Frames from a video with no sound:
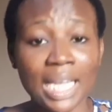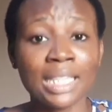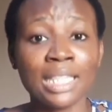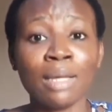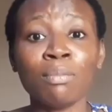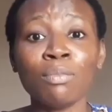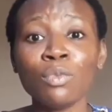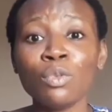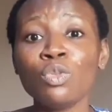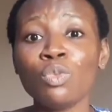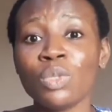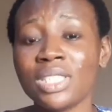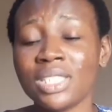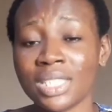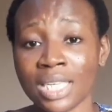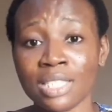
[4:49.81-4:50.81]
The mood
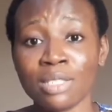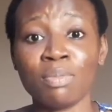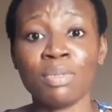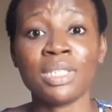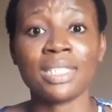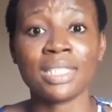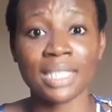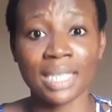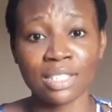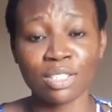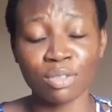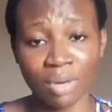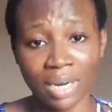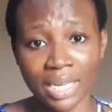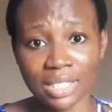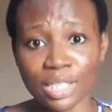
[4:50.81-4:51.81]
would just be set
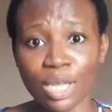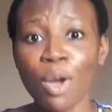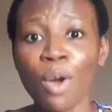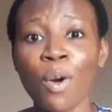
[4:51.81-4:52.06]
right,